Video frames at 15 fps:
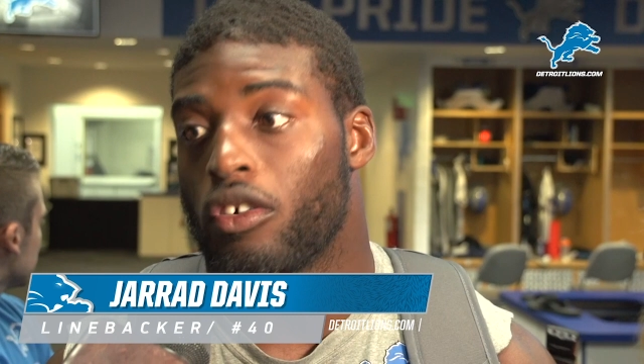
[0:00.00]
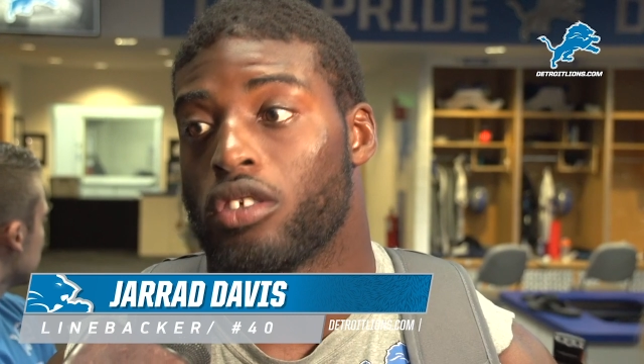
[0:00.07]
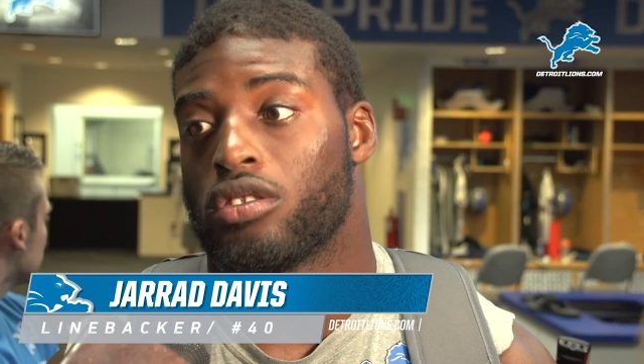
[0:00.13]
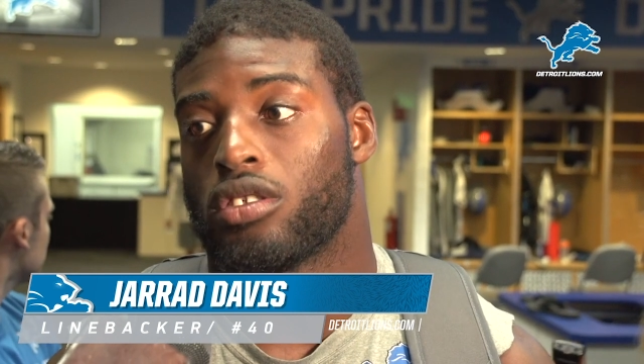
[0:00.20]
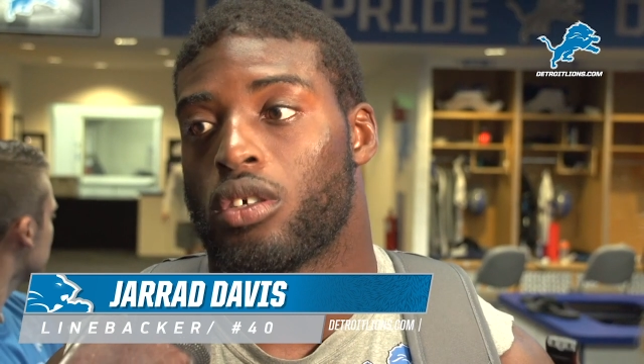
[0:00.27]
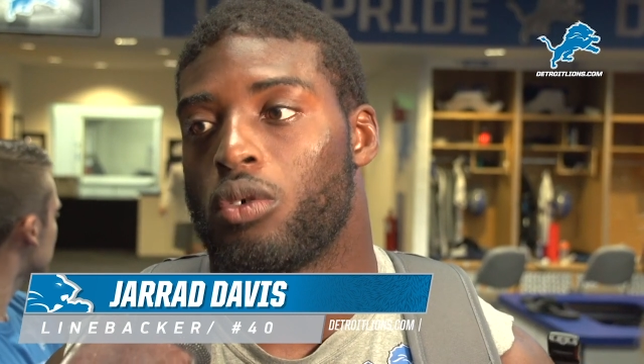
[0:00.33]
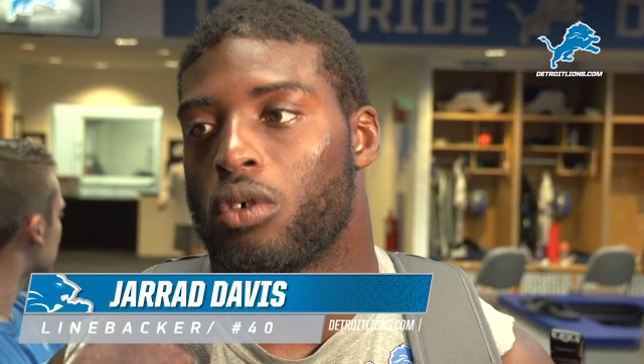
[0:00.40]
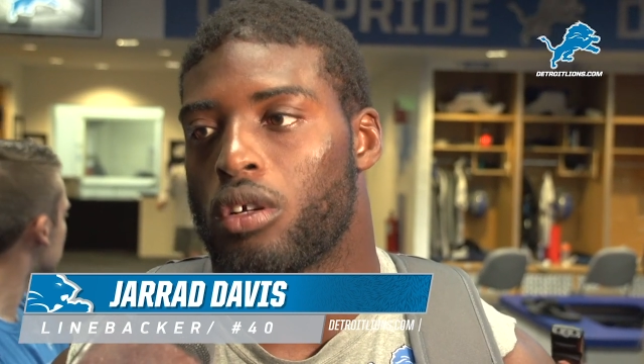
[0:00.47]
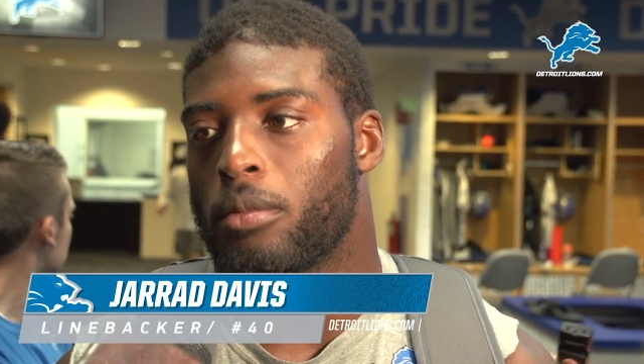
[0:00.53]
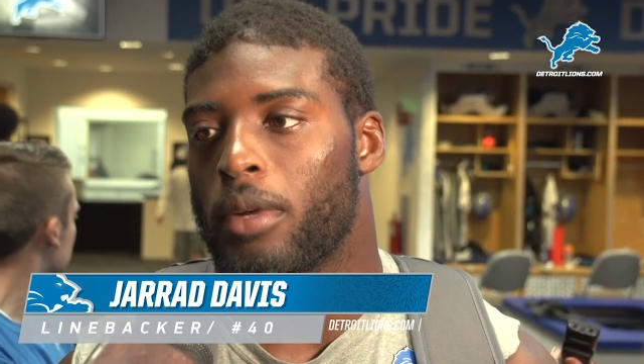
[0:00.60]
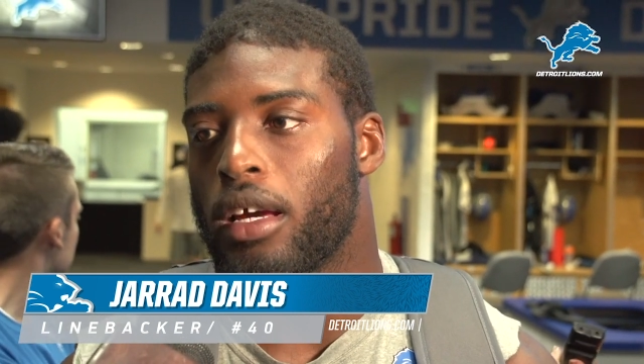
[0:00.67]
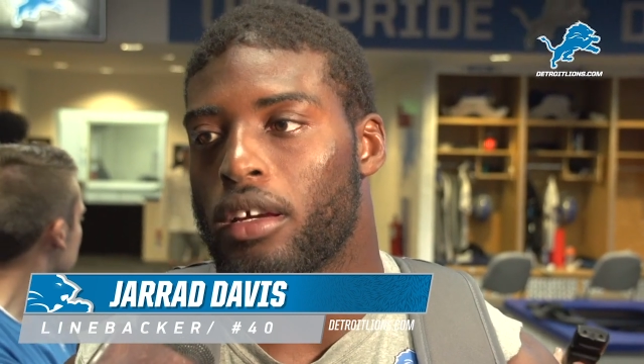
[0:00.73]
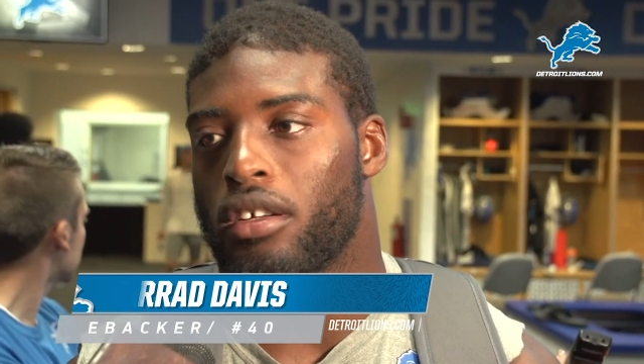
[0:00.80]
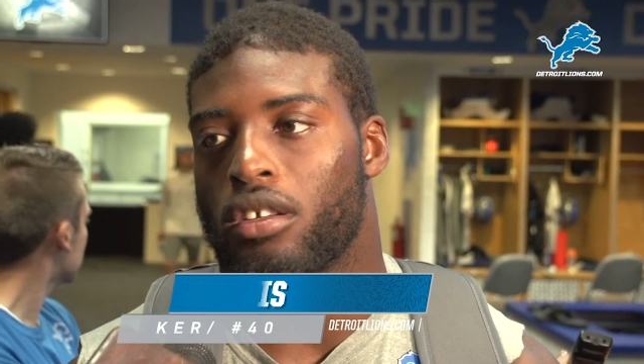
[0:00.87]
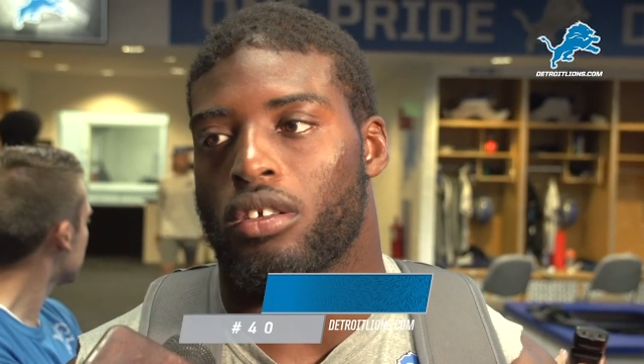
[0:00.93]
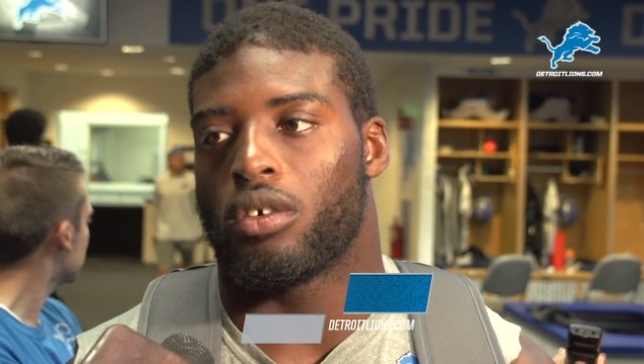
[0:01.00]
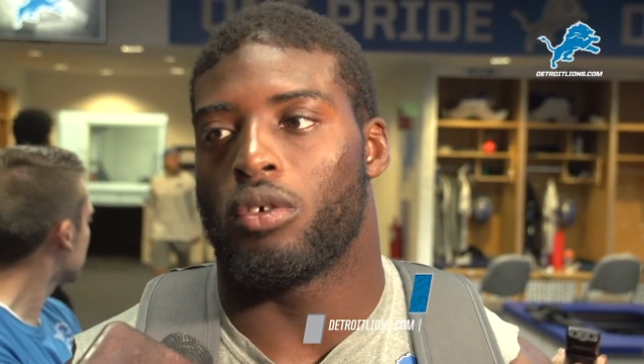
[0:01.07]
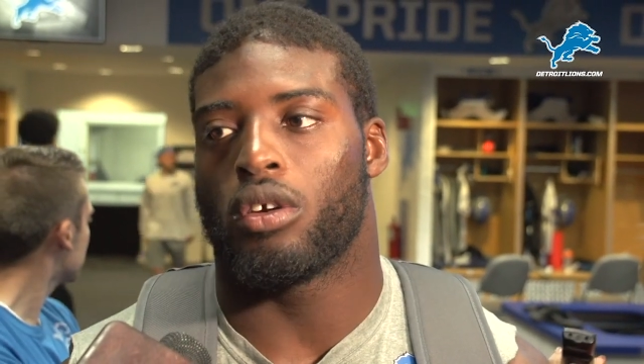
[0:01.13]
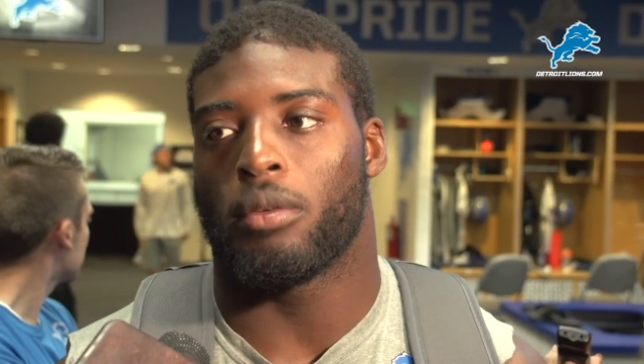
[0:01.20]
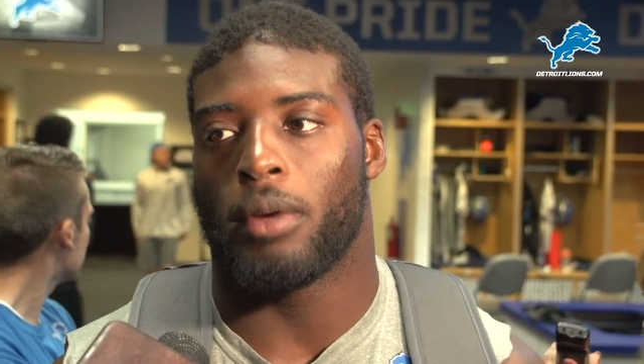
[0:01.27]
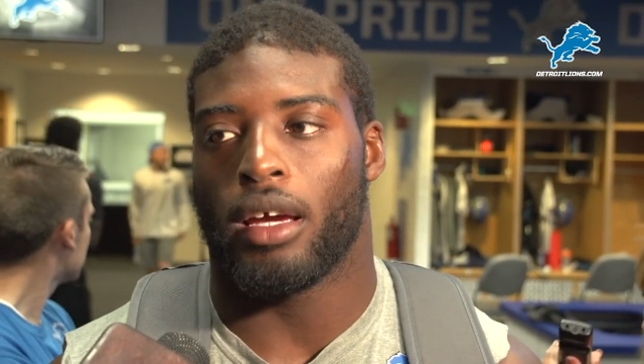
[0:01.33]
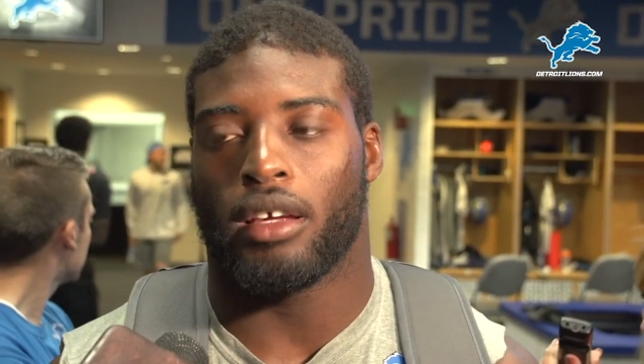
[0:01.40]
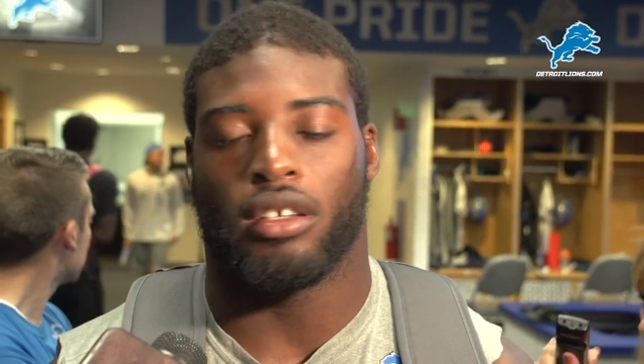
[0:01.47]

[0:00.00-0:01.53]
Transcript: versus the quarterback. The quarterback,